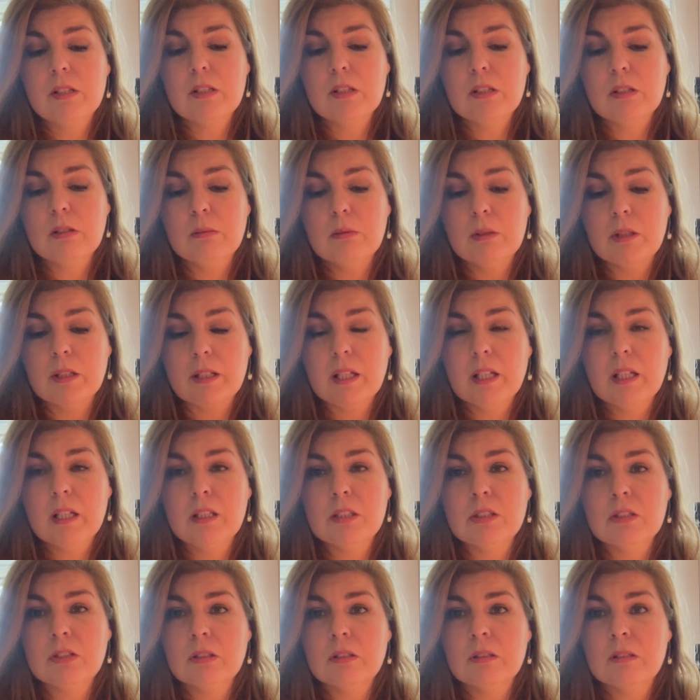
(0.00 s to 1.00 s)

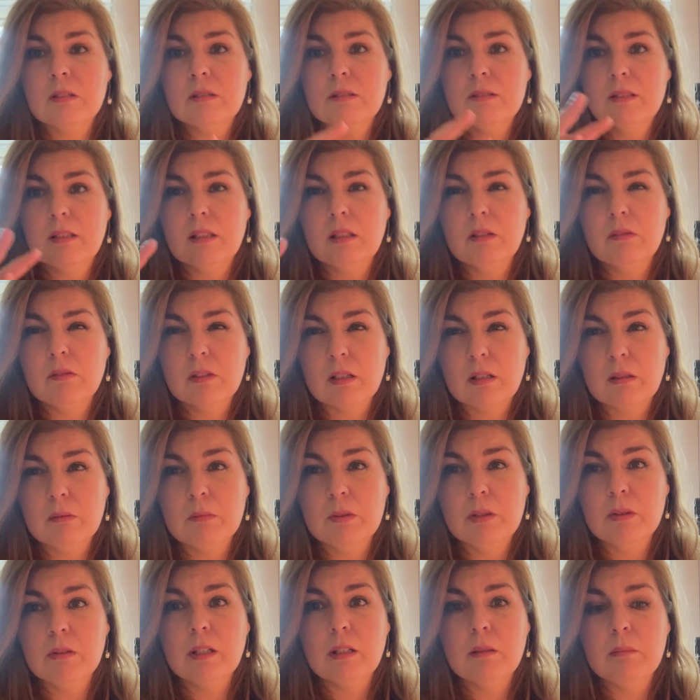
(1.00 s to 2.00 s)
communications and even
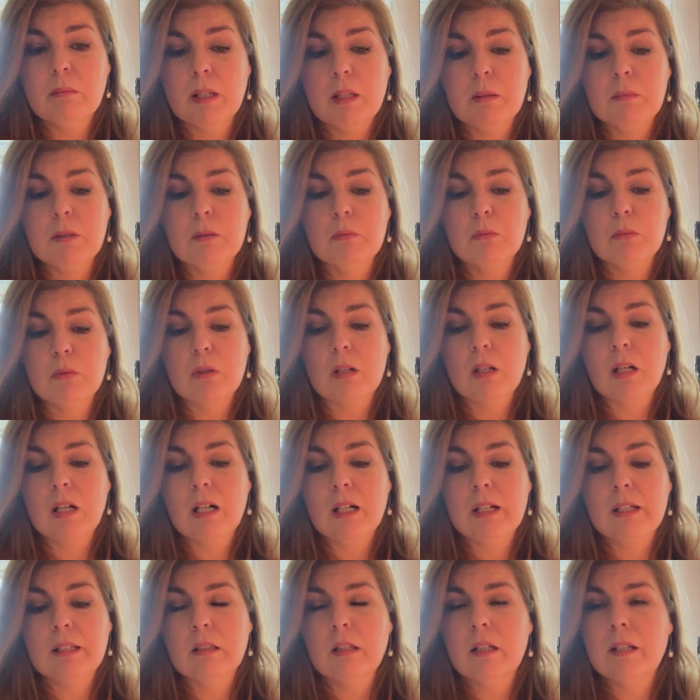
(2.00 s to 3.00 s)
commuting may be more
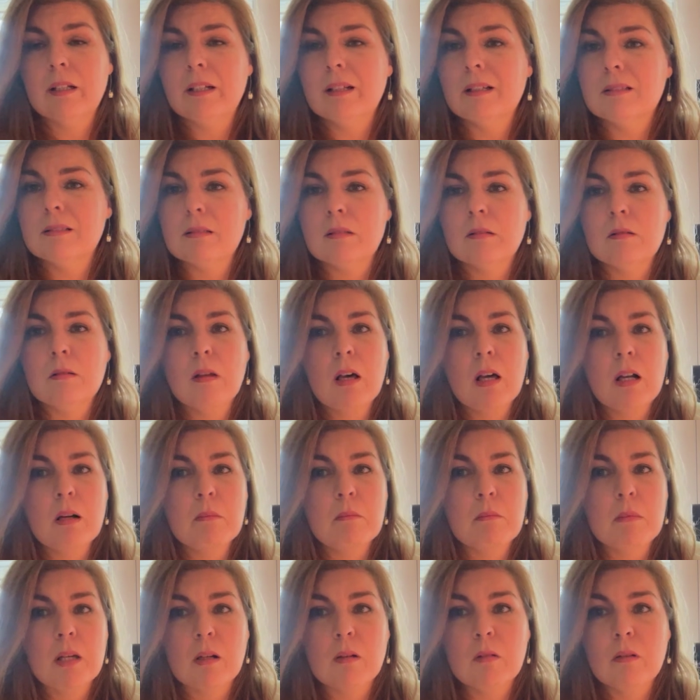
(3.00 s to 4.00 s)
highlighted. It's a lot of
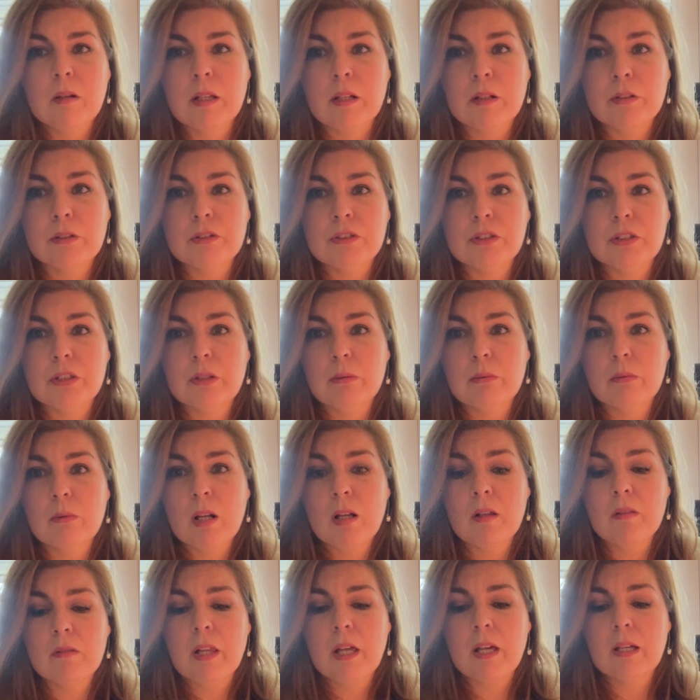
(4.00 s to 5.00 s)
mental energy
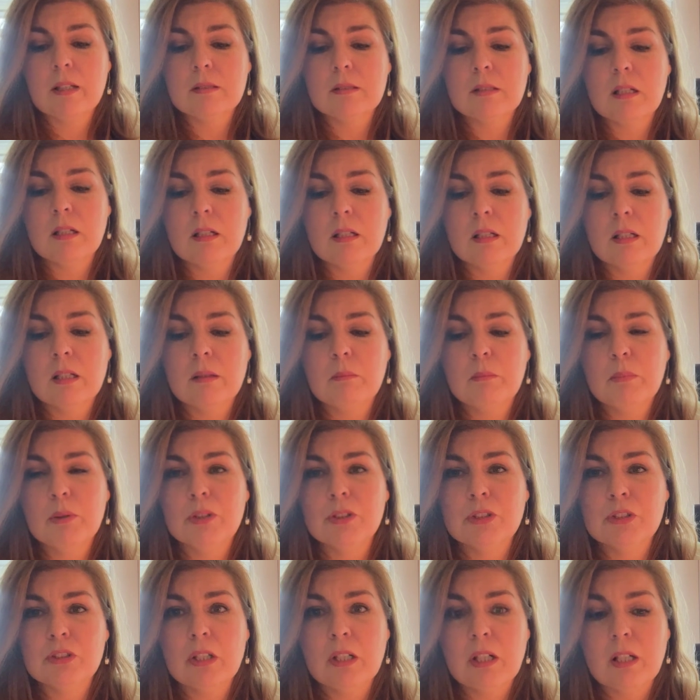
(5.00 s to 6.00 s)
around that time,
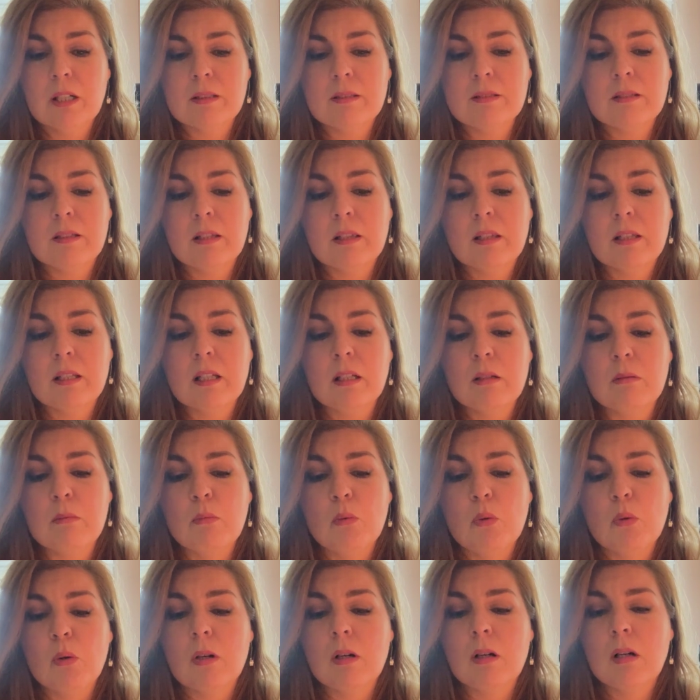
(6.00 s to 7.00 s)
pushing us to think
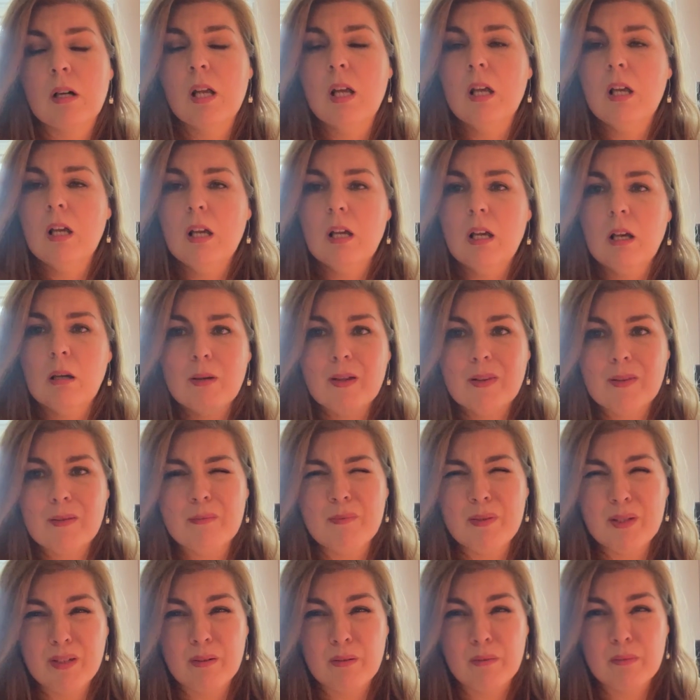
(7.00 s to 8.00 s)
more about the
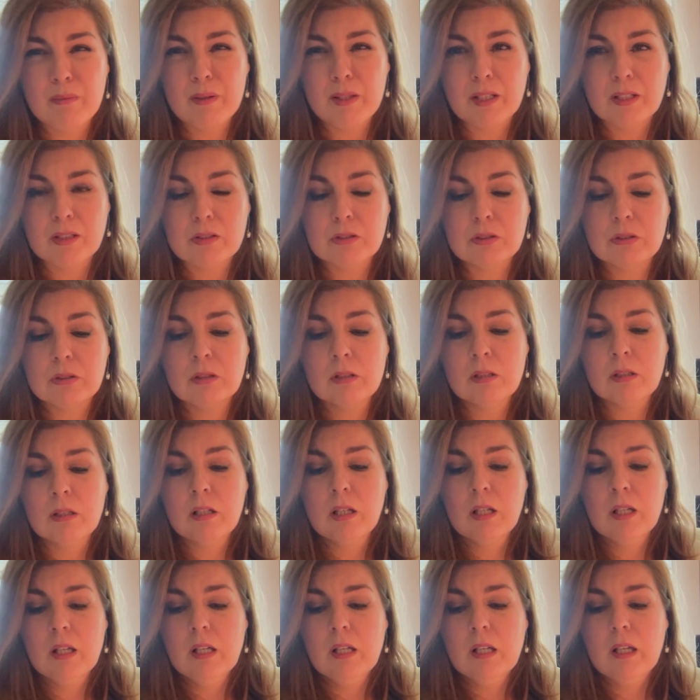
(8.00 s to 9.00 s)
bigger picture
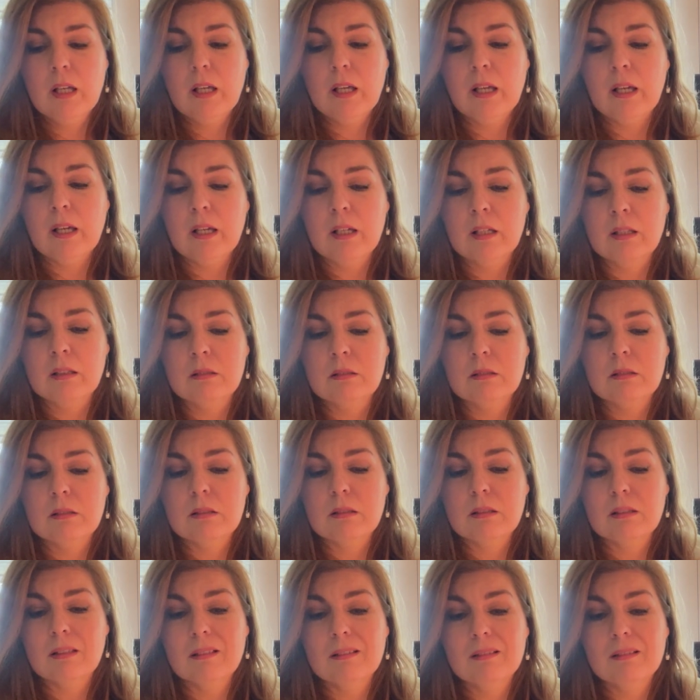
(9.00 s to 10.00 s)
and